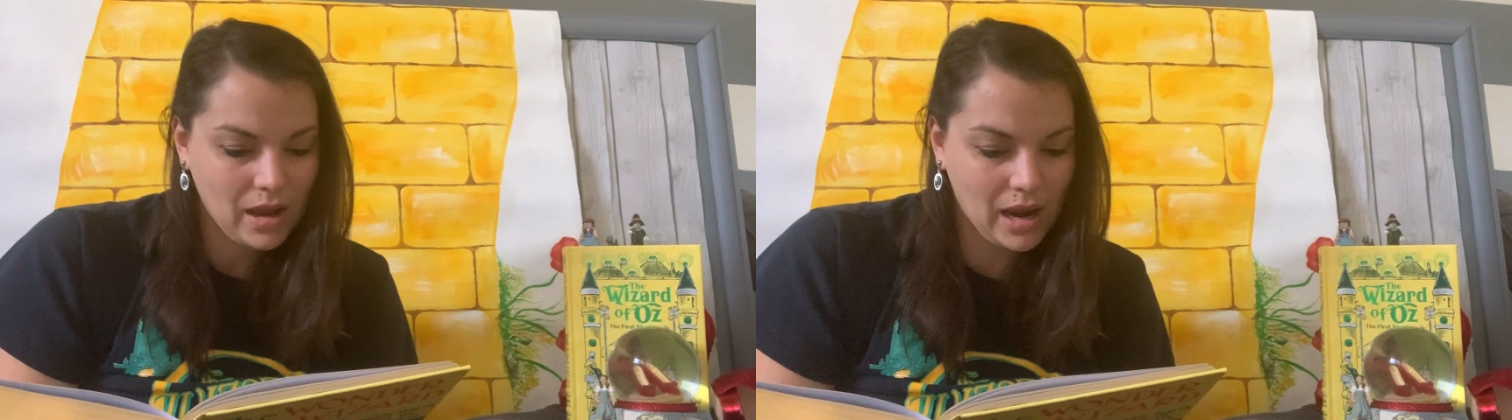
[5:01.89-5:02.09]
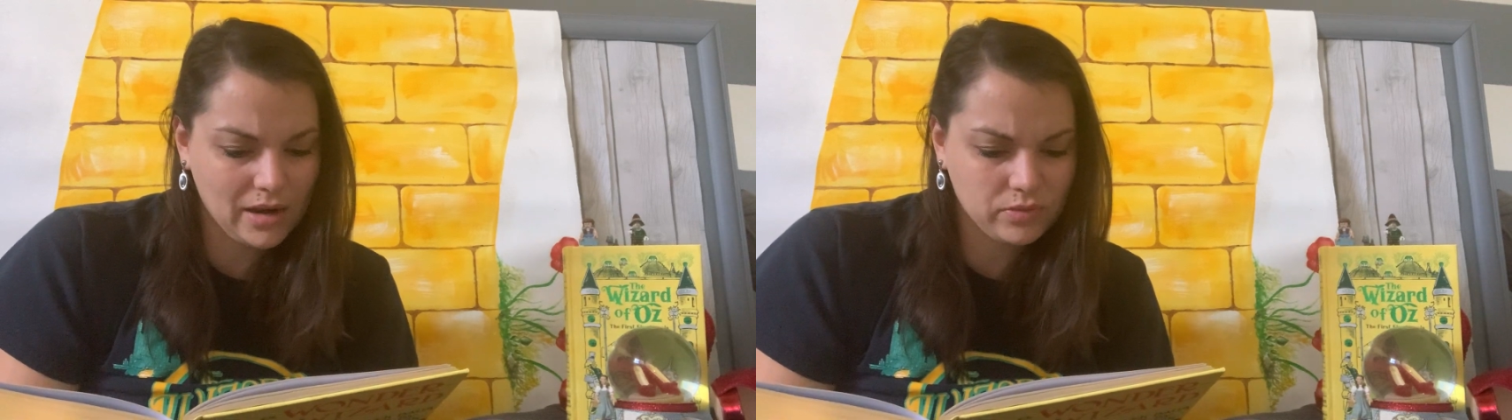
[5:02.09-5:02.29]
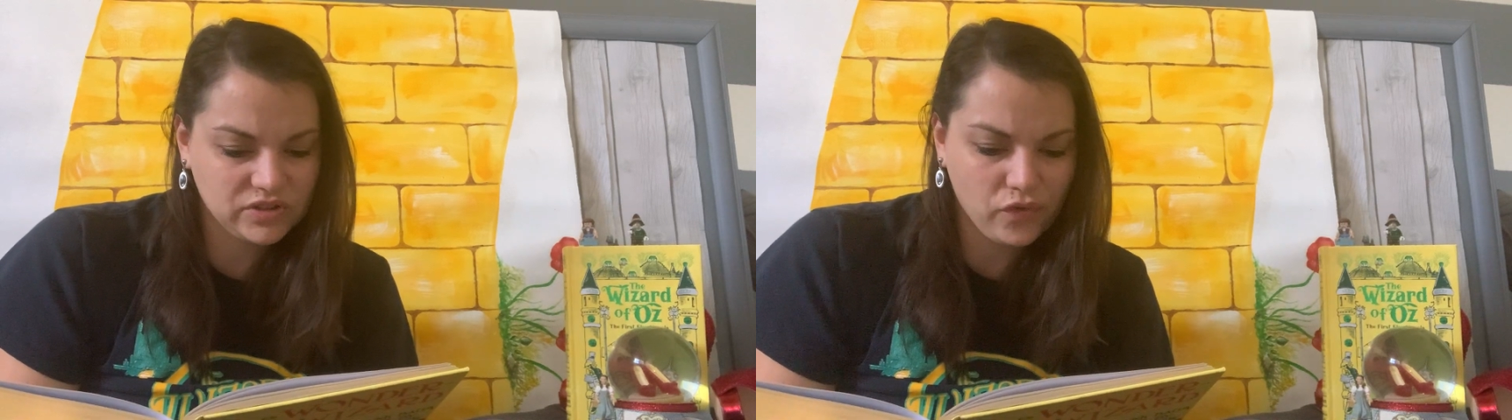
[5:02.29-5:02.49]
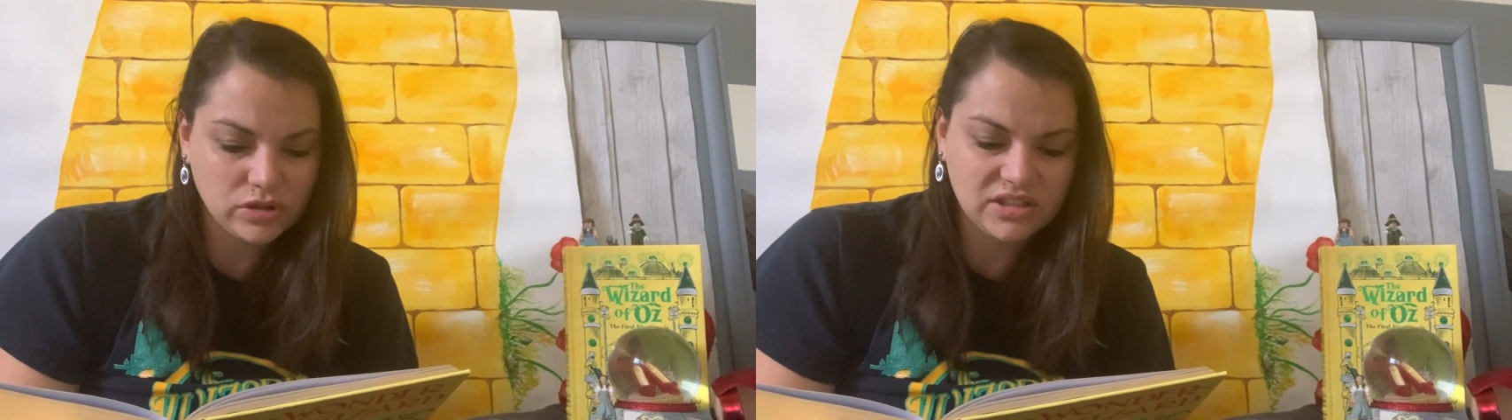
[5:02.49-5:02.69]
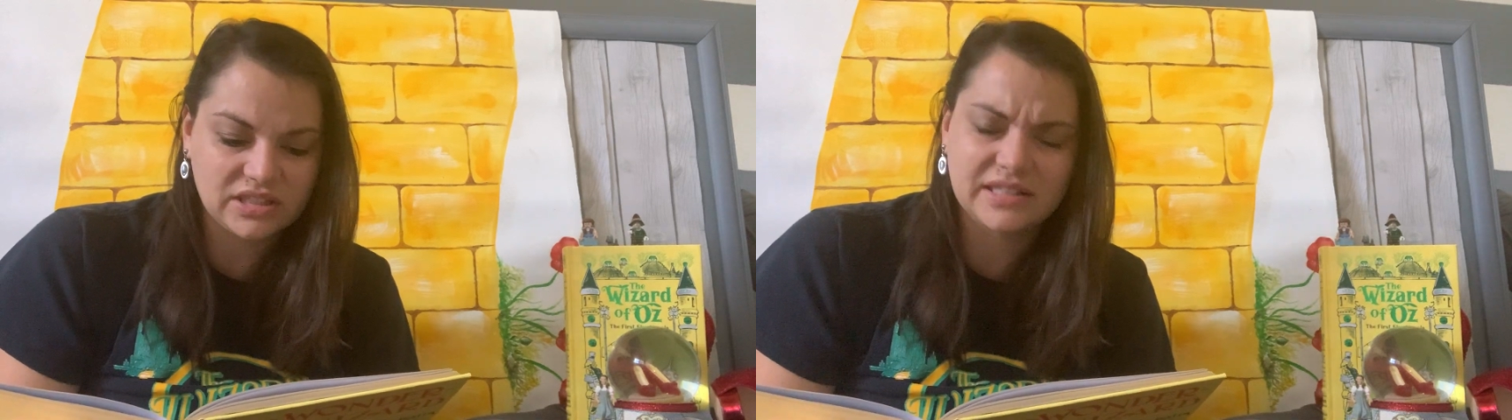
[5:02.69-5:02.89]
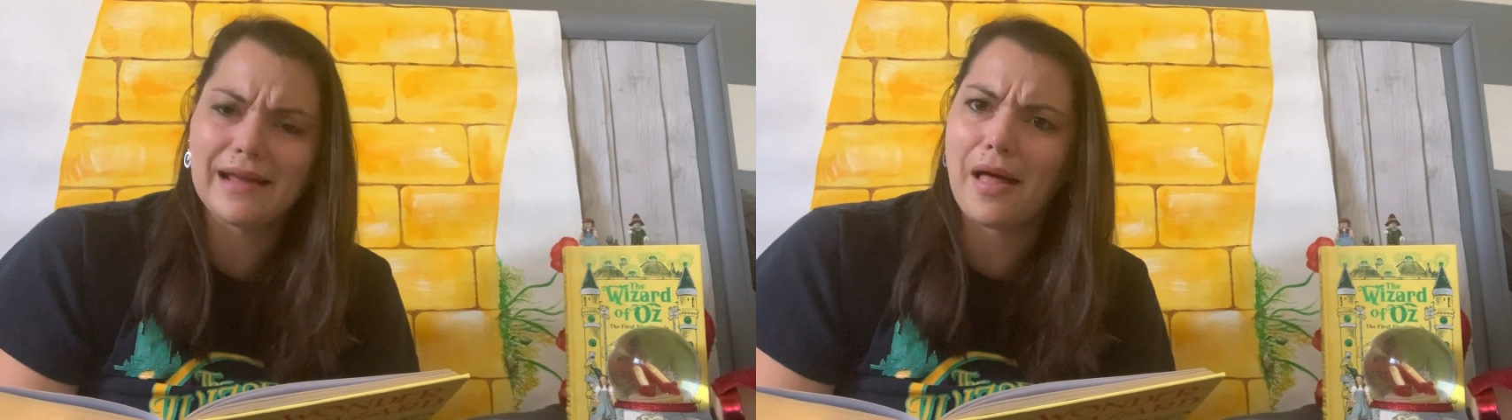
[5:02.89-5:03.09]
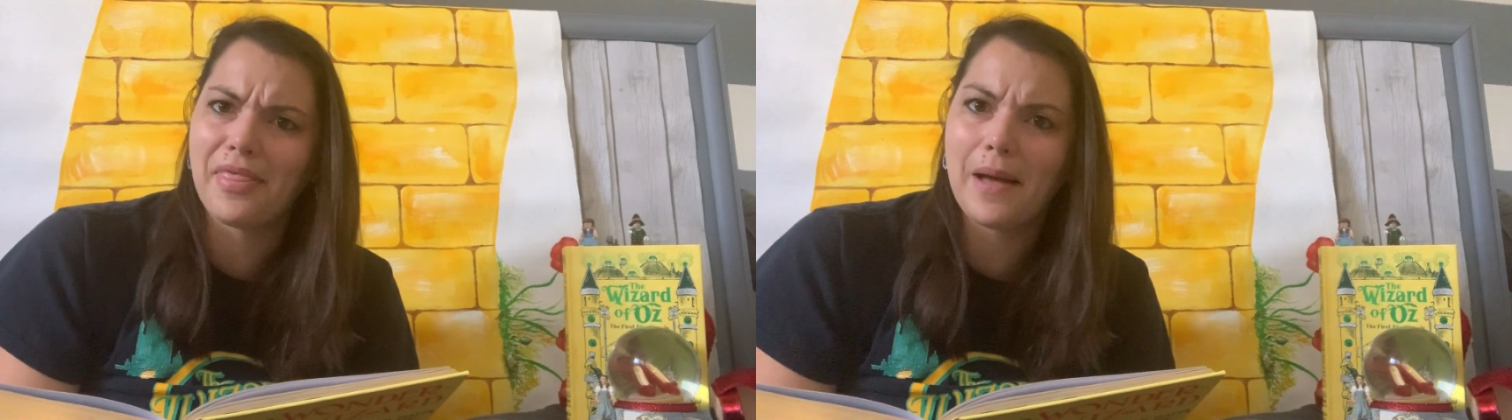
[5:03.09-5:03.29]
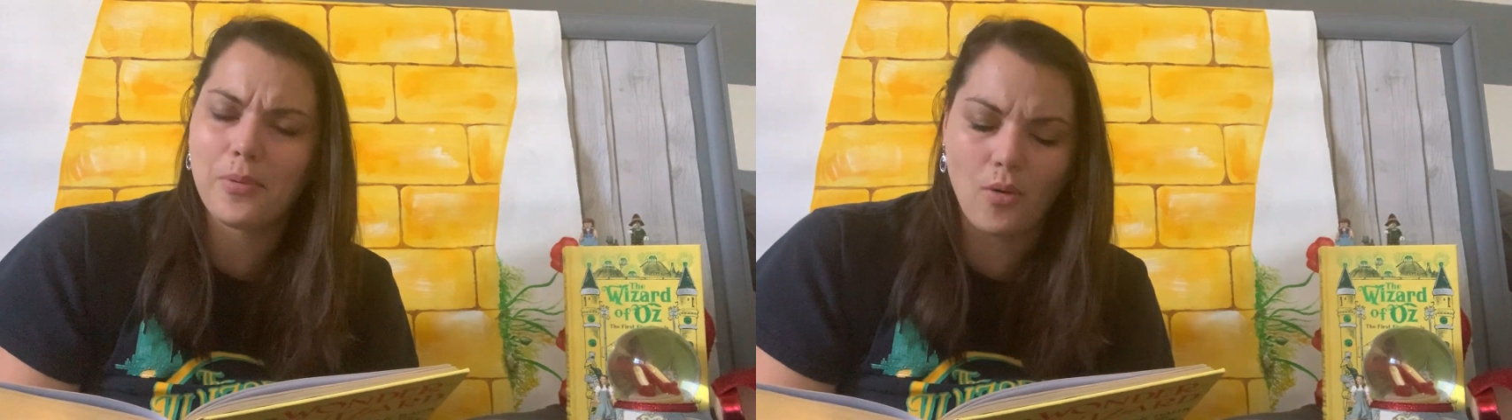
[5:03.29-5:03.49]
and I was forced to stay on
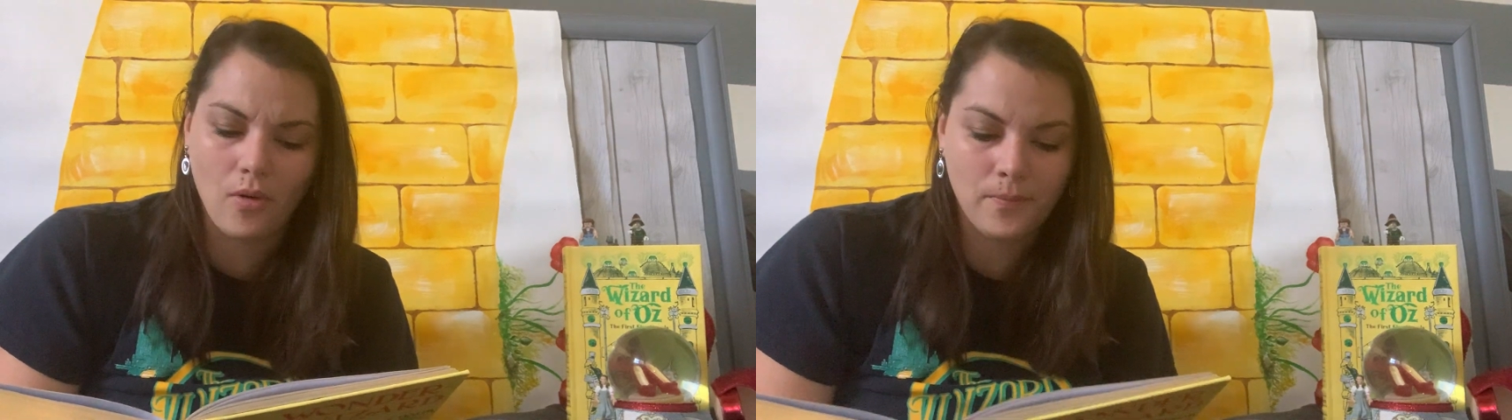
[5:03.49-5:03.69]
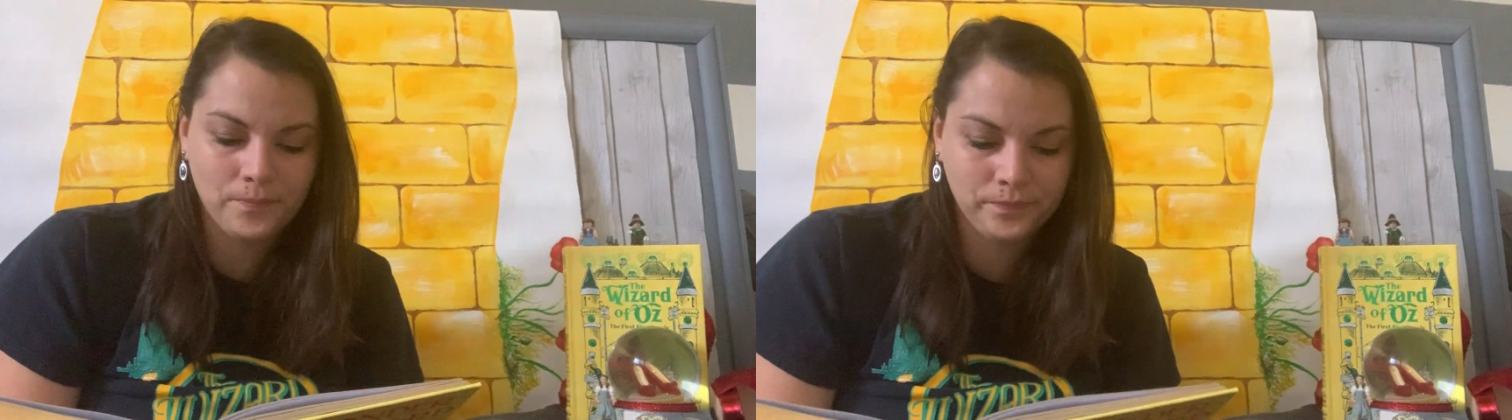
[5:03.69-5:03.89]
that pole.